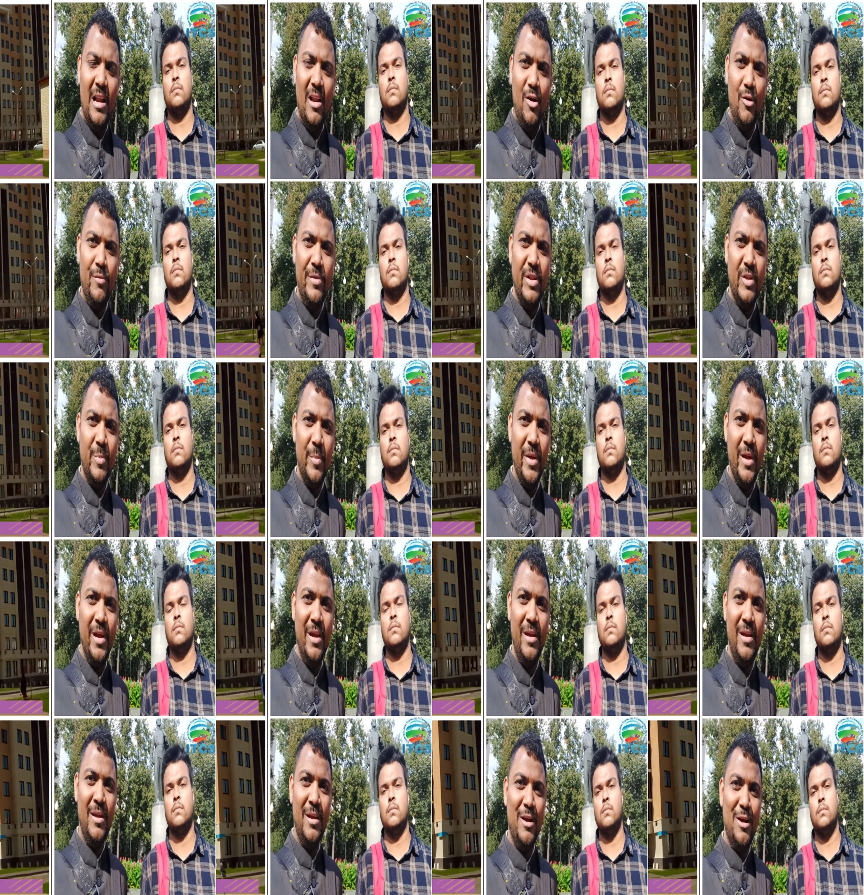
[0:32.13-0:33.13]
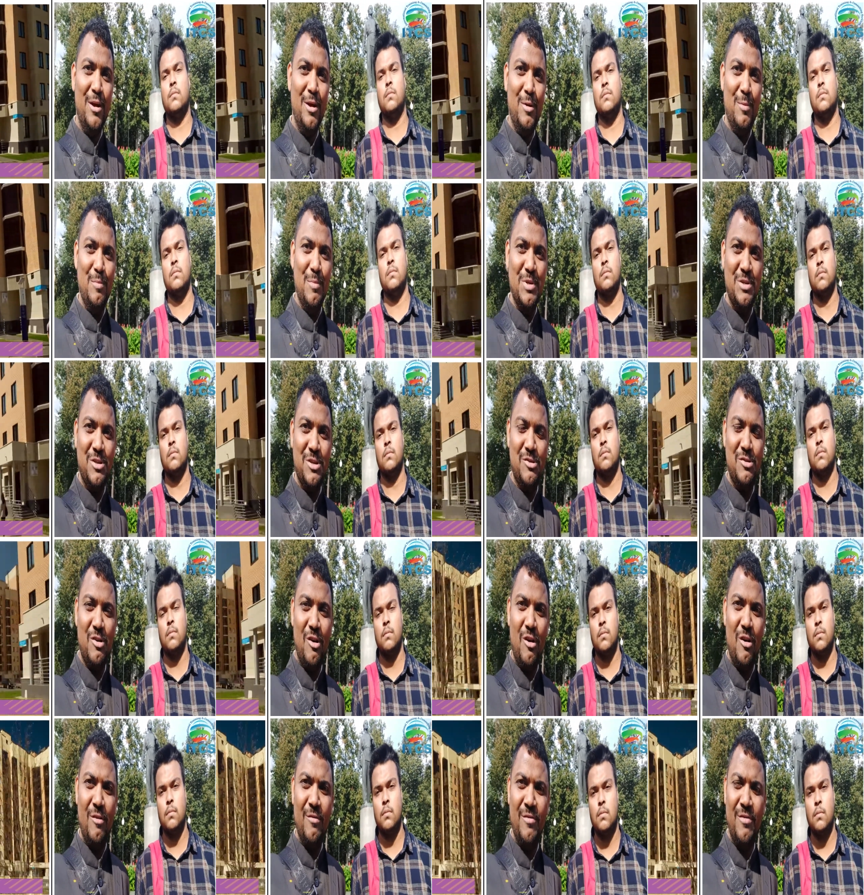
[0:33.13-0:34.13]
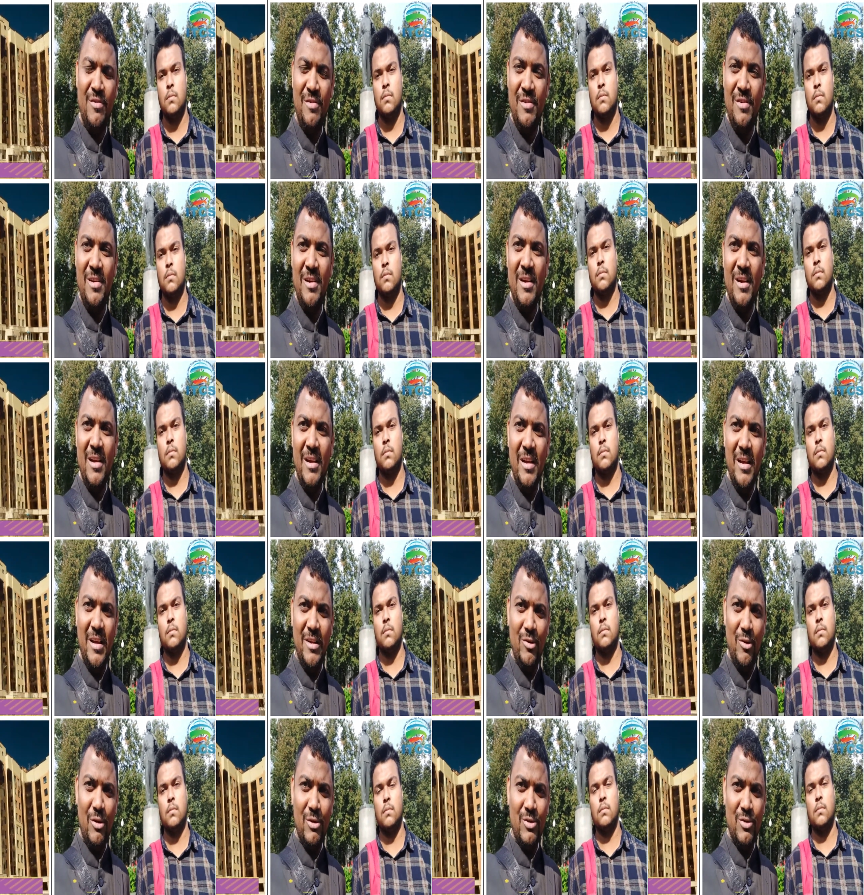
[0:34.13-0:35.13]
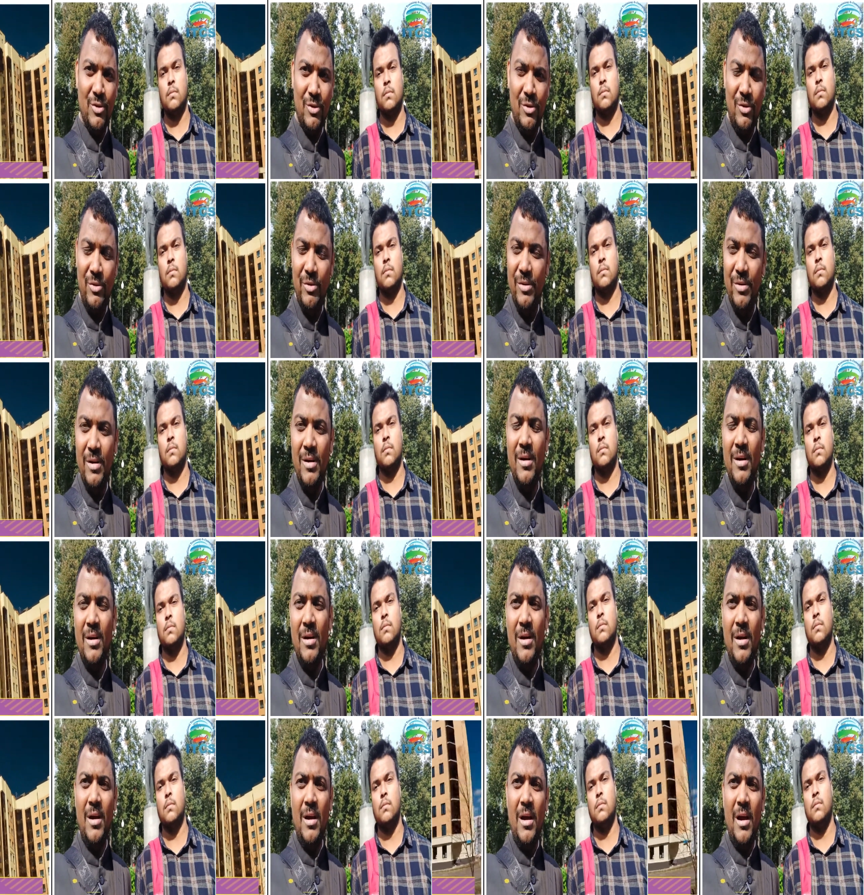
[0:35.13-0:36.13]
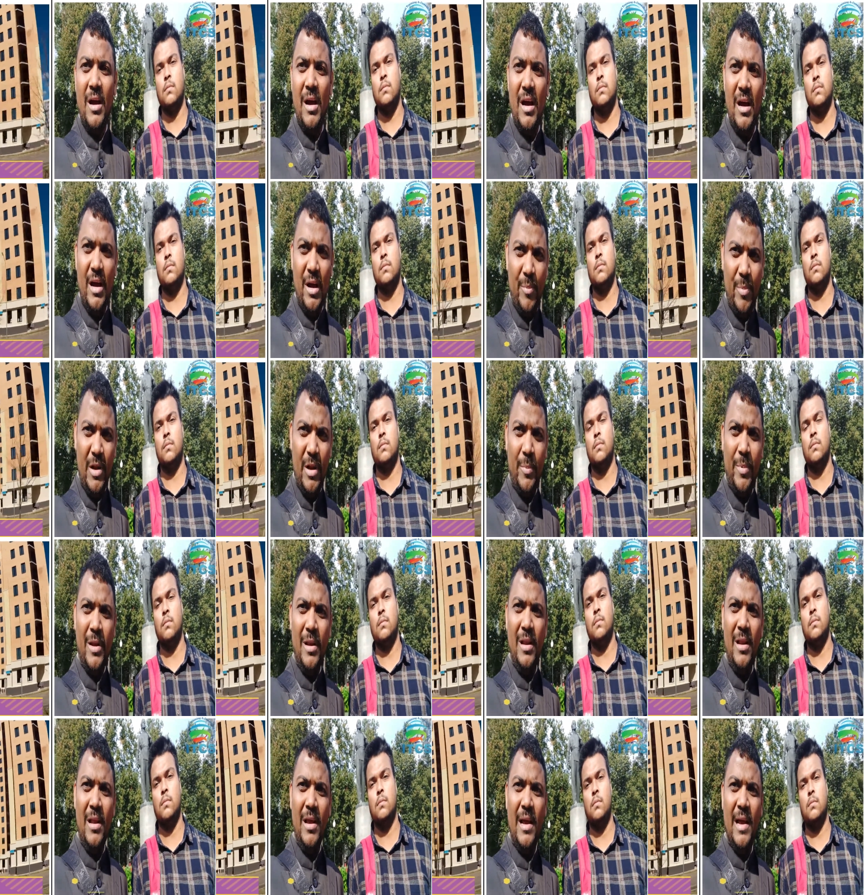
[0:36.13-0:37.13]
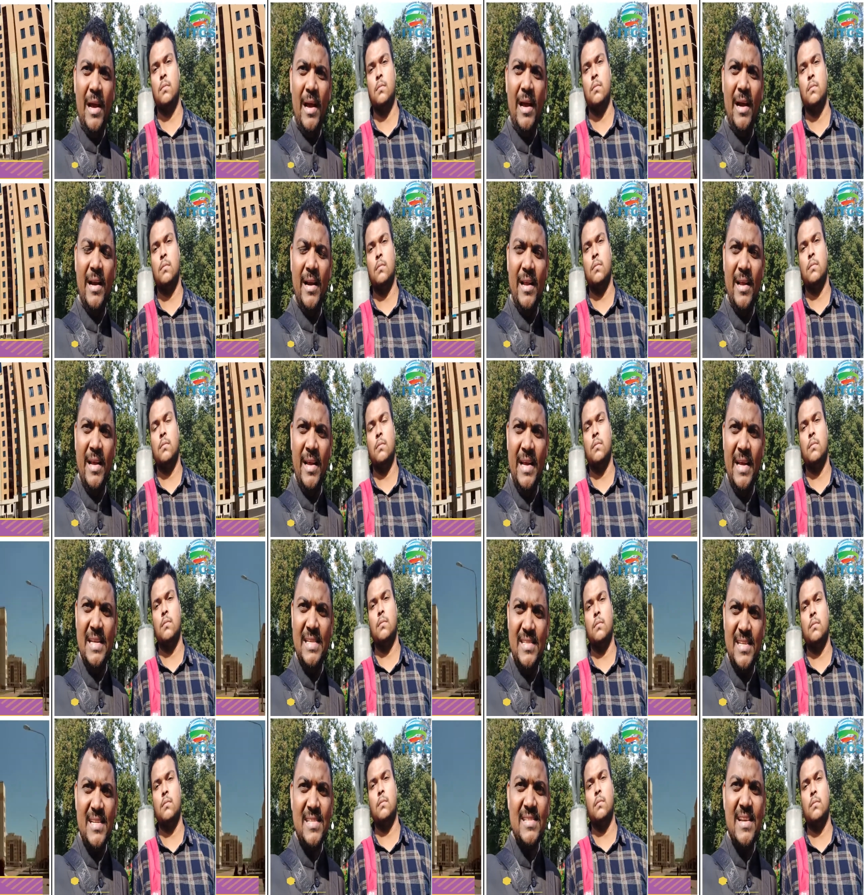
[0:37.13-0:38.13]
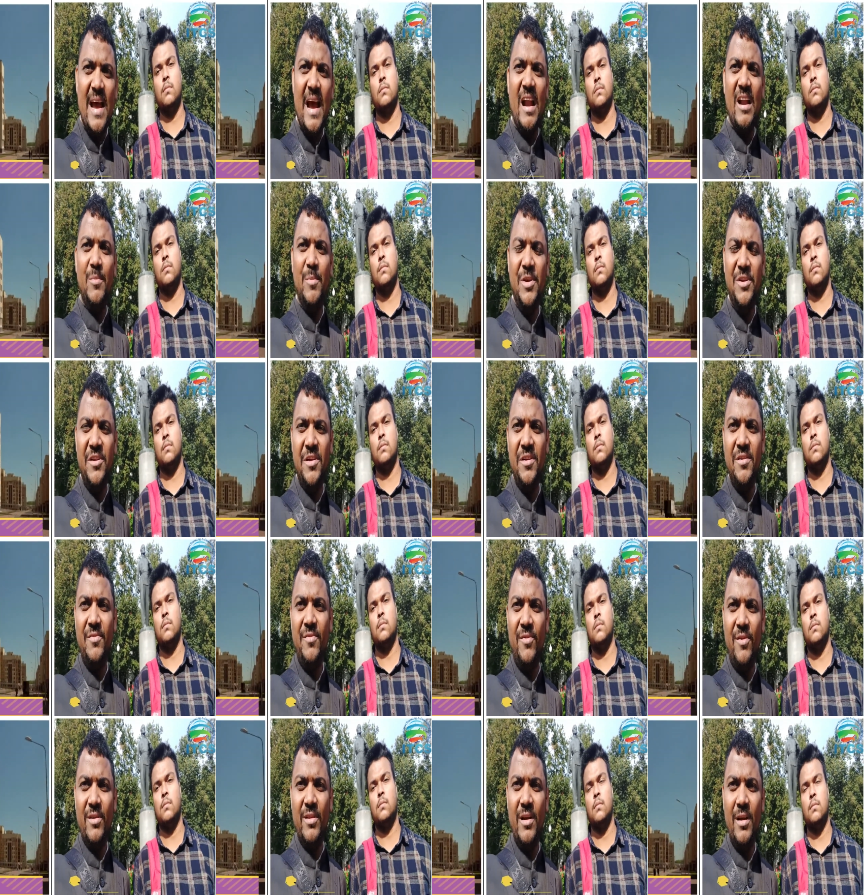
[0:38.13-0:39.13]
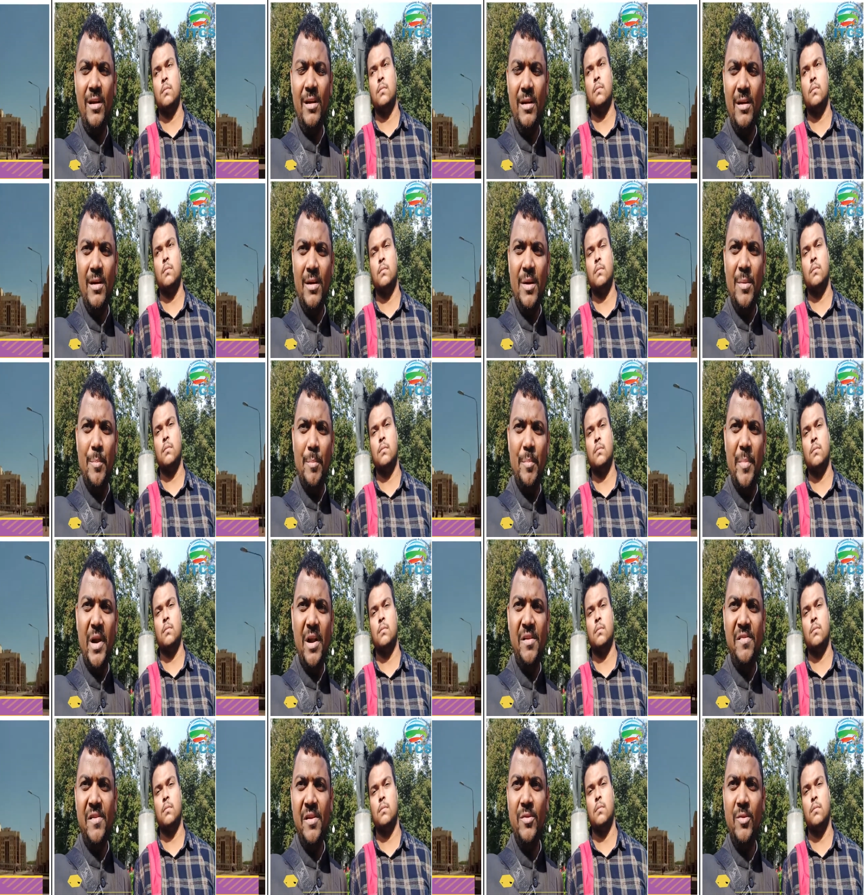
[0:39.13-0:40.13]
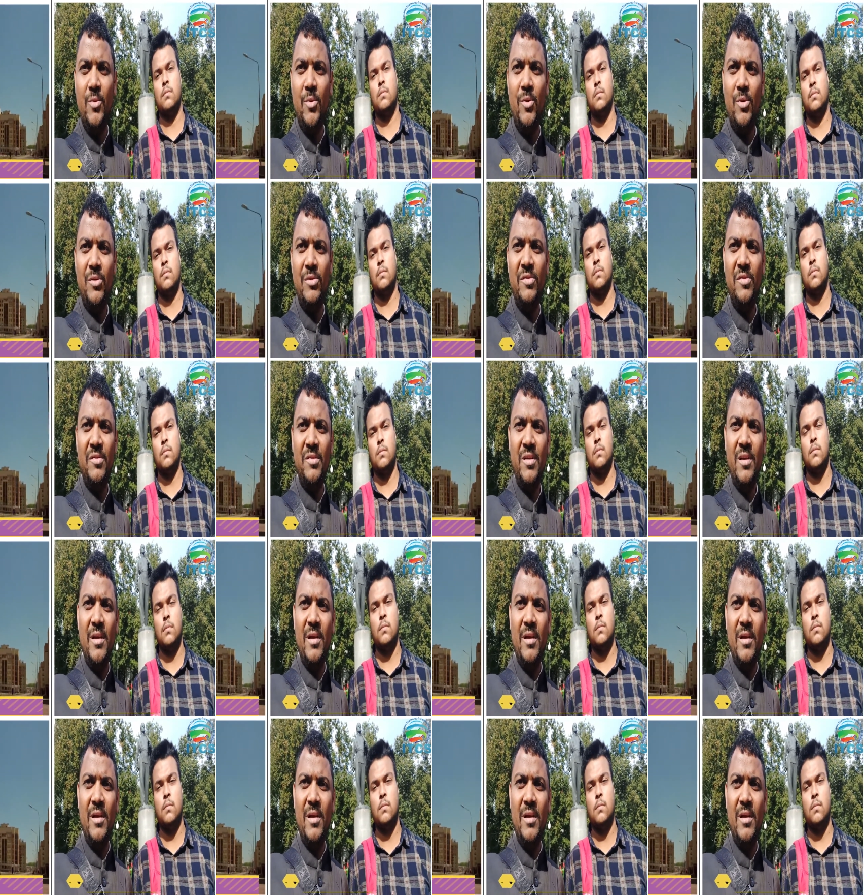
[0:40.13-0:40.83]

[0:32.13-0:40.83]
Speaker 1: along with me, Mister Saurav is also uh, available, and he just admitted for the medicine course